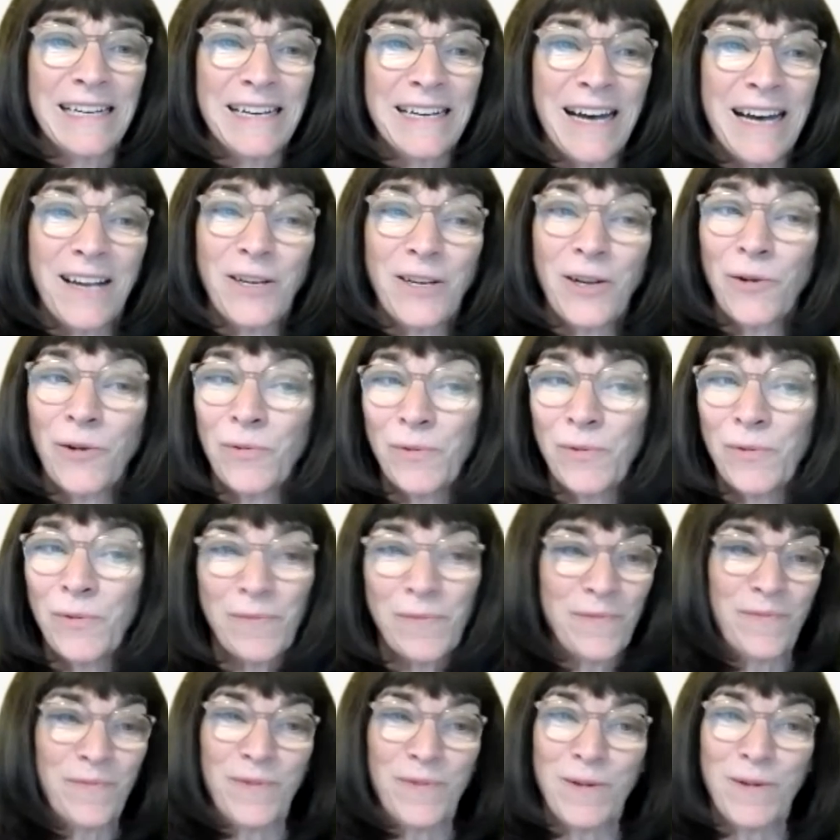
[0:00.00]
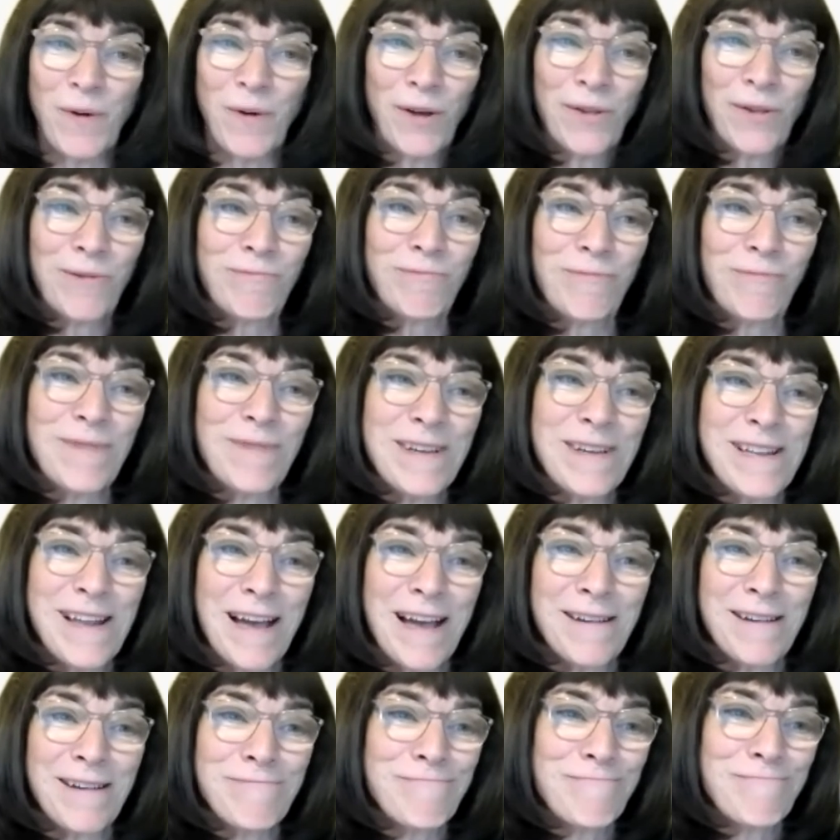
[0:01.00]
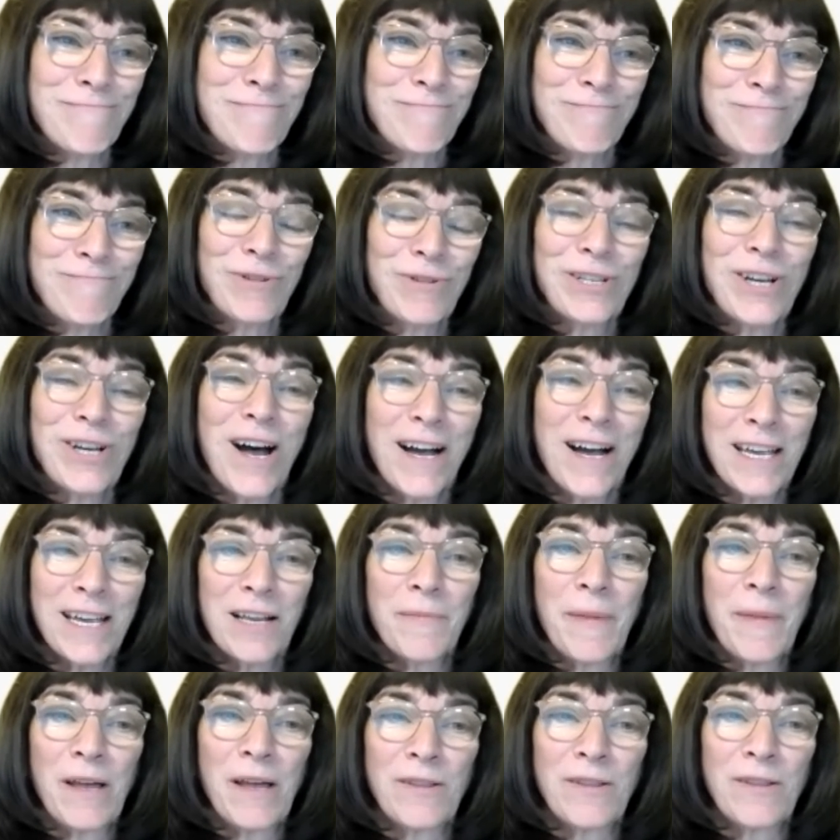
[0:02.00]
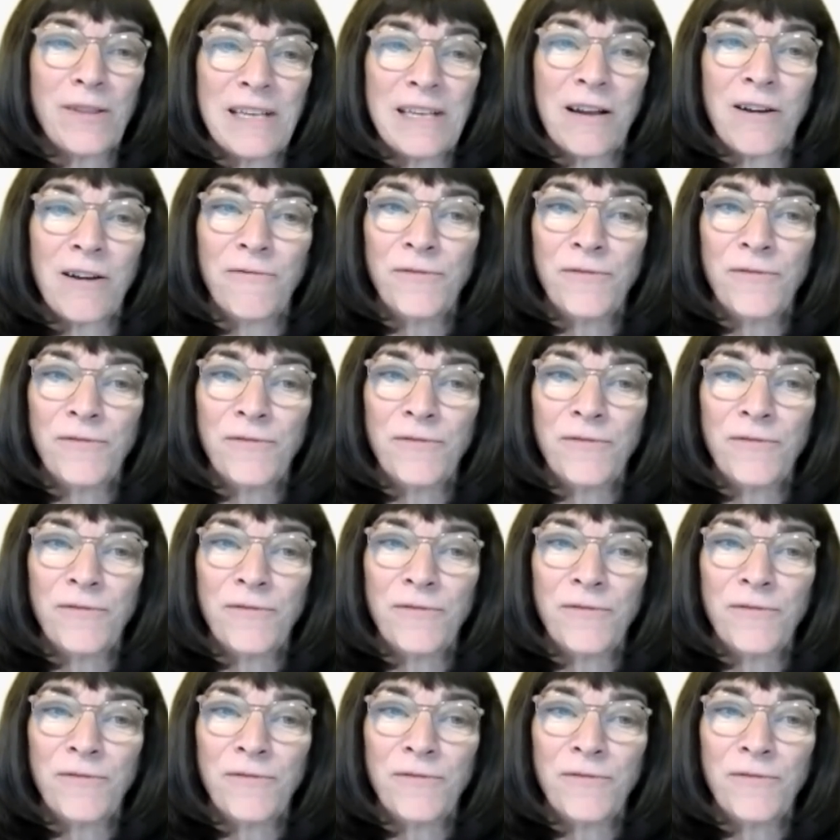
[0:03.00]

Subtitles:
I know you both and I were talking about the Center